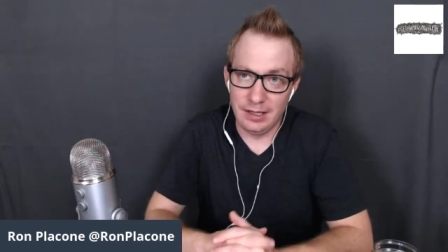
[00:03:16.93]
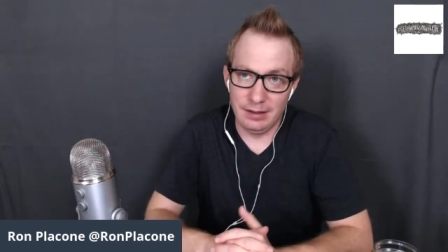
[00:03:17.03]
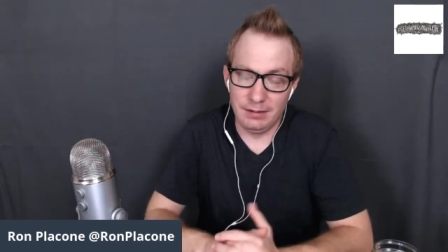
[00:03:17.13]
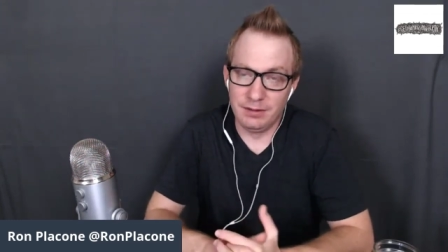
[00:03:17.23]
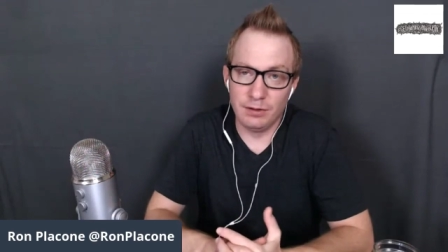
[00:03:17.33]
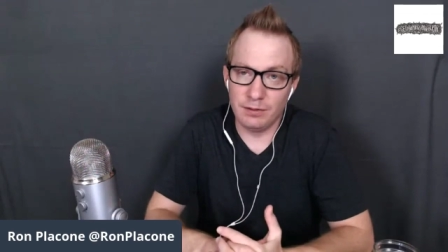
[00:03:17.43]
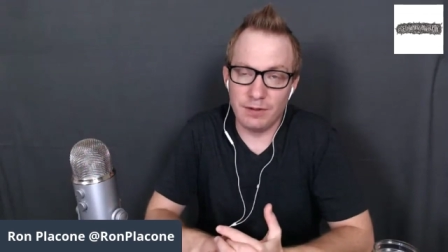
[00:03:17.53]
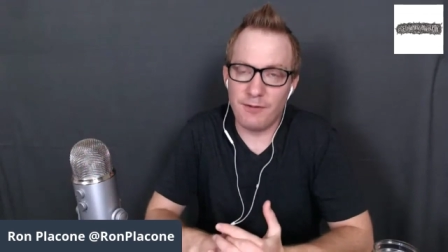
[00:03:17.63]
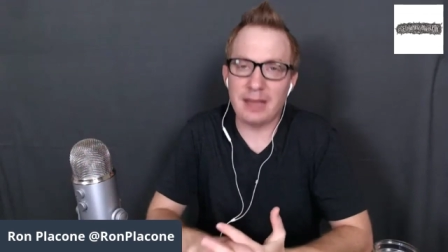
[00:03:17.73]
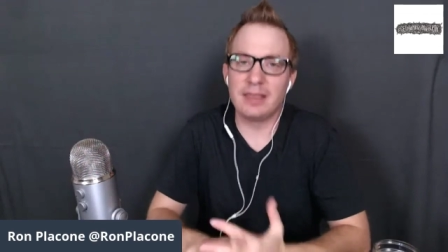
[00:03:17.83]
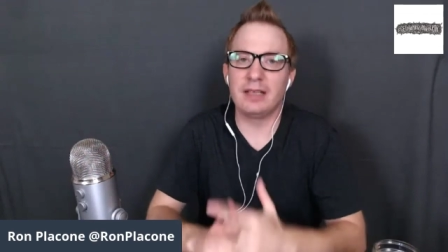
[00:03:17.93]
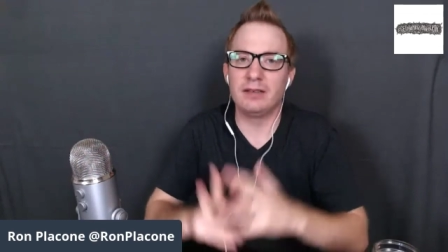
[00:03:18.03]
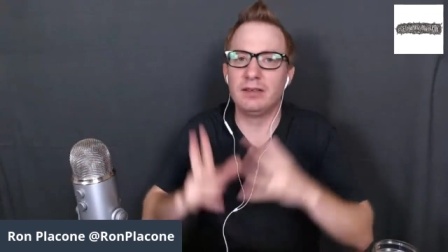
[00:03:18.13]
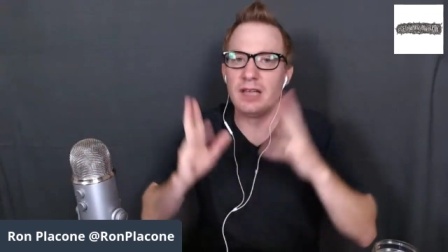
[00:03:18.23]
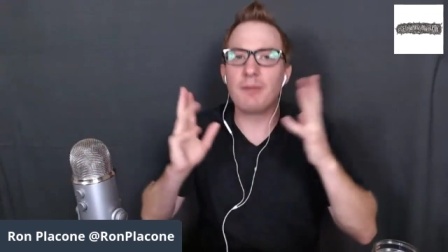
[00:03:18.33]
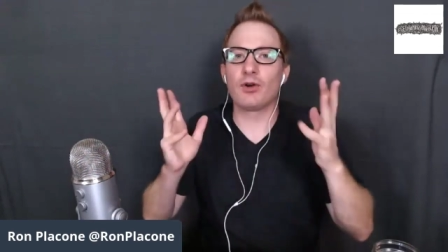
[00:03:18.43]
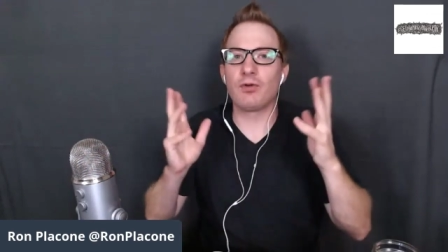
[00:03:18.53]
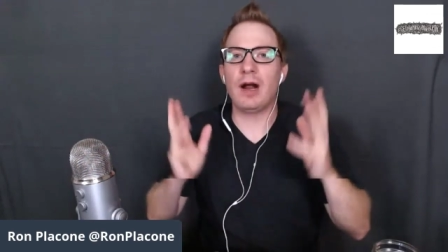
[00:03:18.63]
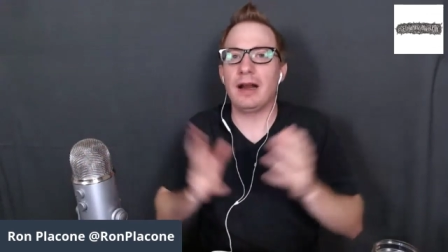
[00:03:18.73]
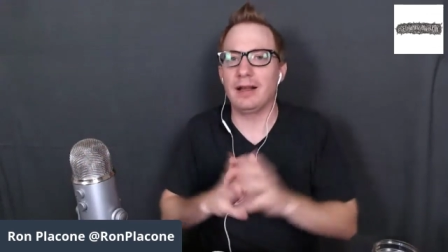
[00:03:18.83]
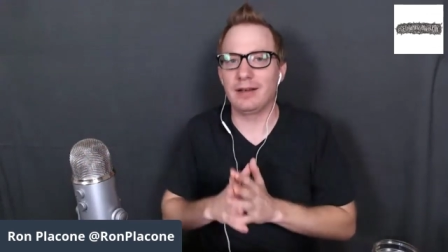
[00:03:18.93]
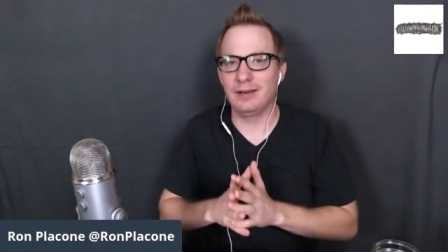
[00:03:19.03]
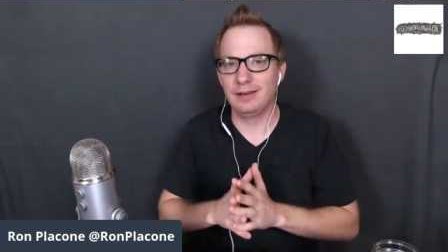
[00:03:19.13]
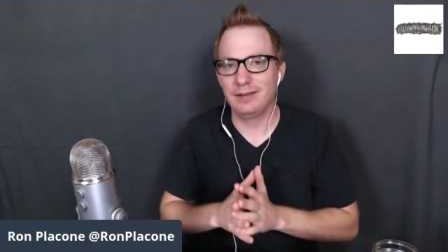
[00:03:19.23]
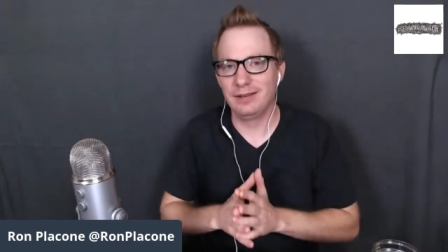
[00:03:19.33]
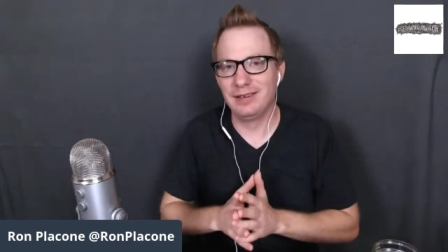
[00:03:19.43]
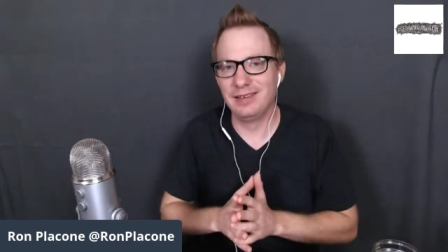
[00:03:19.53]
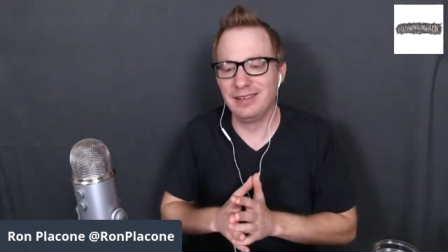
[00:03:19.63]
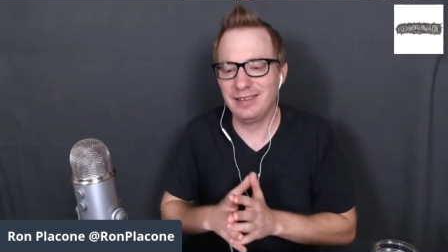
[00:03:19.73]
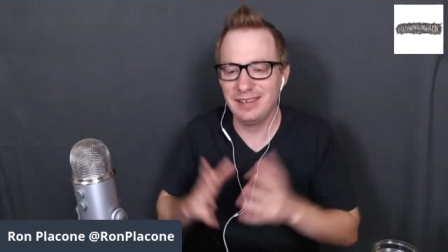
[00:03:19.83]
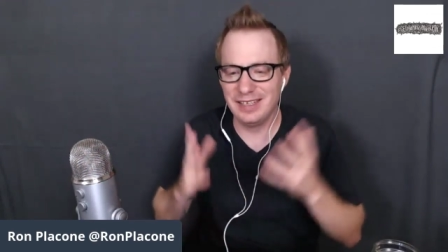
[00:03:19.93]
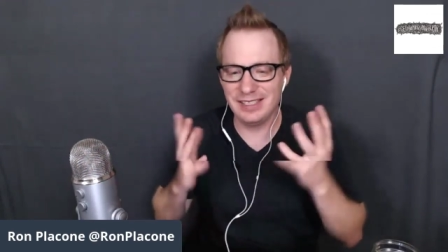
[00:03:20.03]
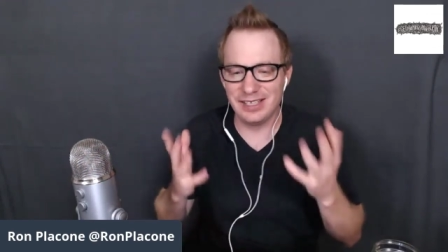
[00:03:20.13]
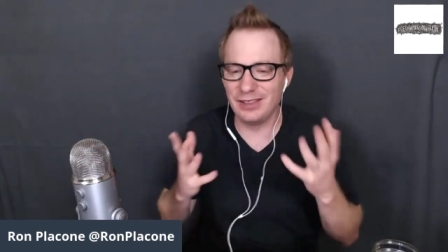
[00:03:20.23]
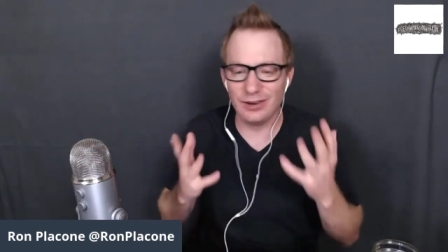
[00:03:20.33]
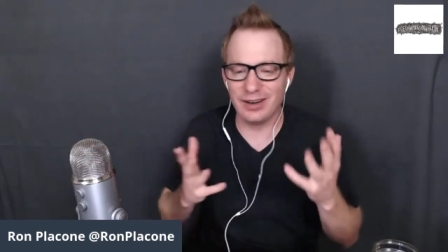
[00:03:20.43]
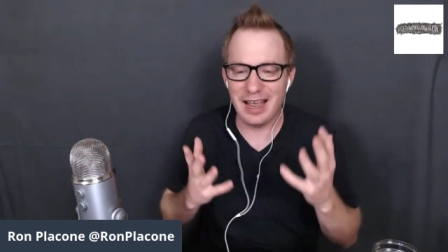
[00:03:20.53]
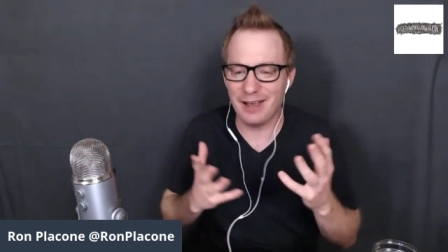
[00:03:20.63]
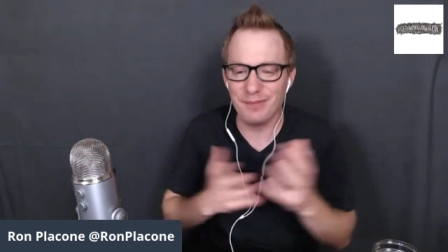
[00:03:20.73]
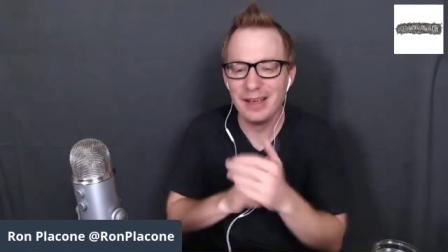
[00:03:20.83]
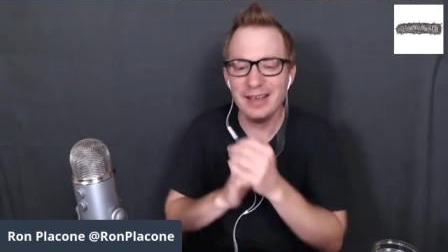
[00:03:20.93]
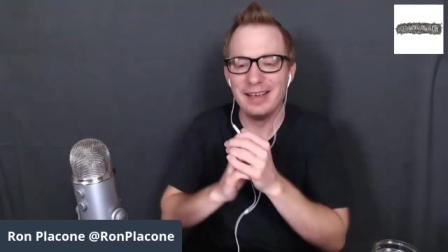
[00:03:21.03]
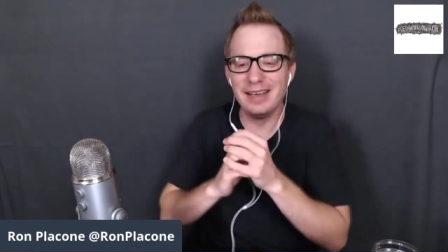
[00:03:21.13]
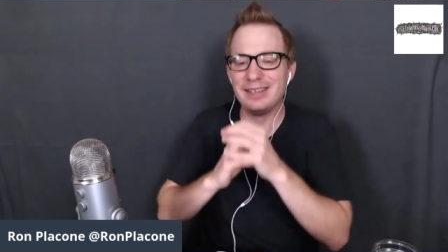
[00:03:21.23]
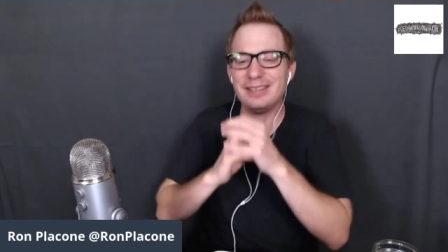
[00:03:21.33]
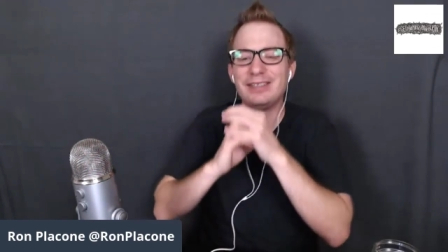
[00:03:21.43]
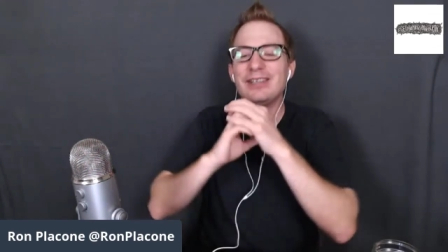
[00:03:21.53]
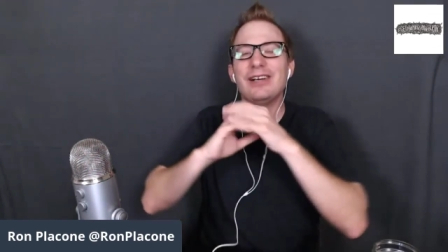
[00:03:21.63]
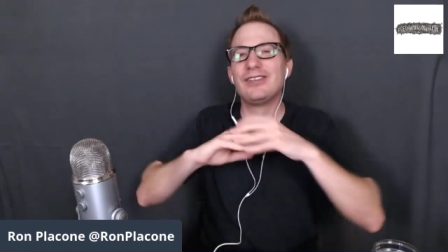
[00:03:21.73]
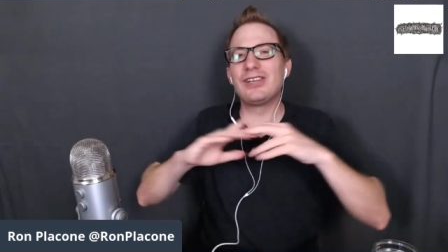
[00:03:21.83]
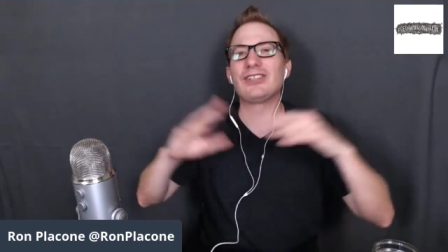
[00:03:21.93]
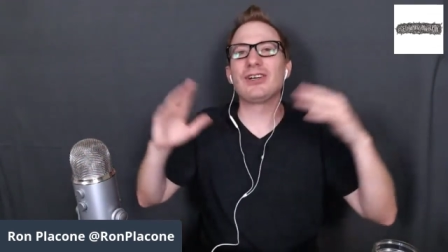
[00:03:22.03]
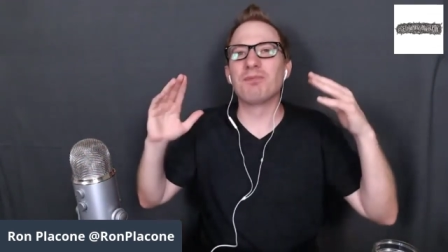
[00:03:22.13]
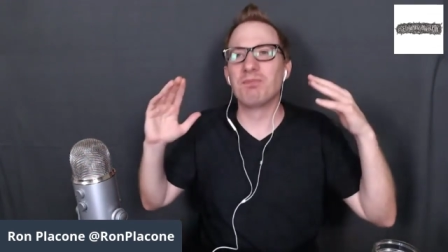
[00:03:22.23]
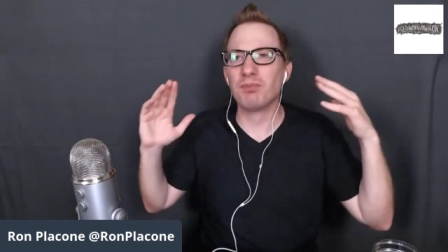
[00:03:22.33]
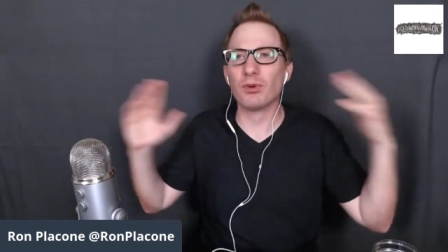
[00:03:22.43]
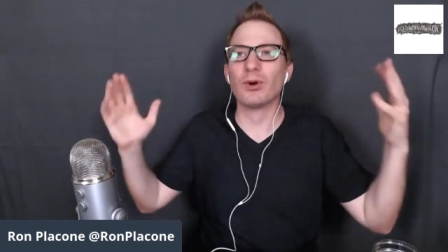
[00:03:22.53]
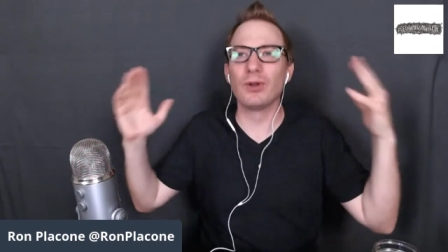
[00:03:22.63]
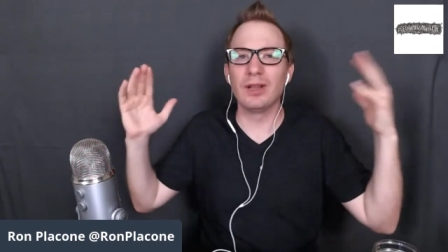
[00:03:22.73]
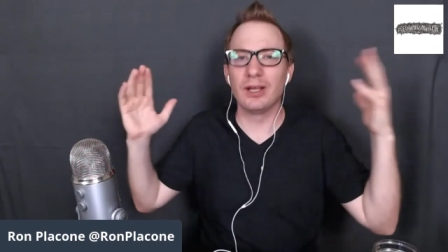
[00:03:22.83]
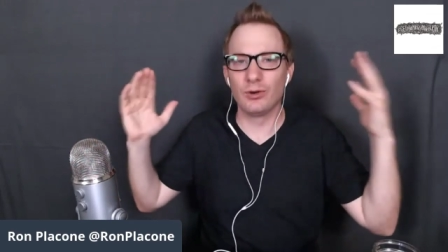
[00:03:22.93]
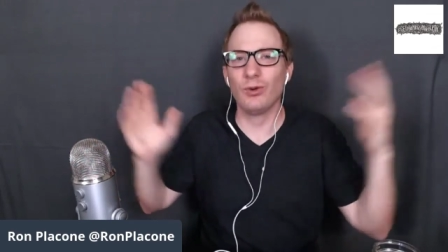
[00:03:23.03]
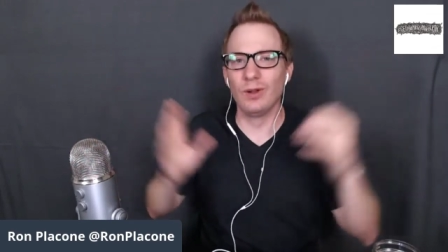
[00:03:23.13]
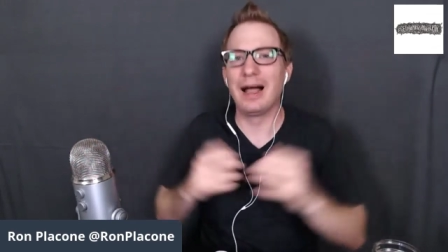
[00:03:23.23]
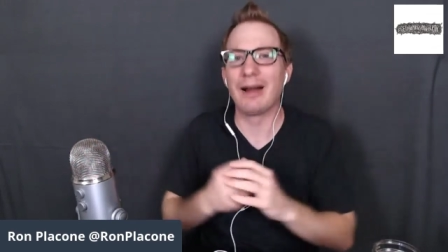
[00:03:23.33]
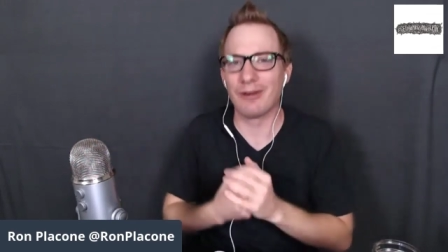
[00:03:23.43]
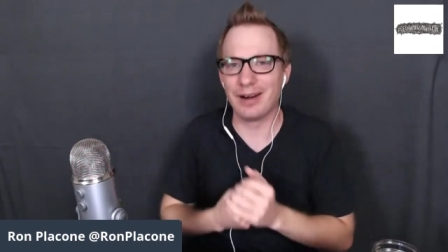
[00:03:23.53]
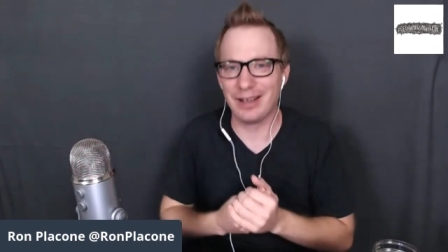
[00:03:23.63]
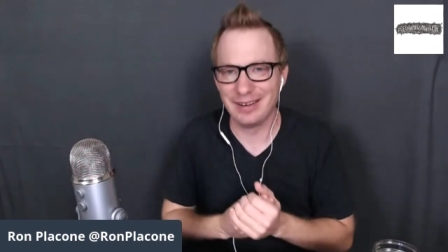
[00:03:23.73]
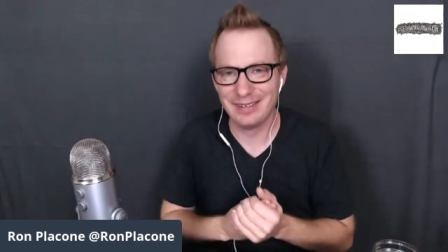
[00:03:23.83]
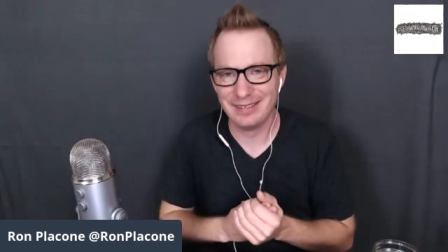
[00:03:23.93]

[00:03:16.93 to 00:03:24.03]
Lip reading: the fact that Democratic is in their name is such a brutally cruel irony.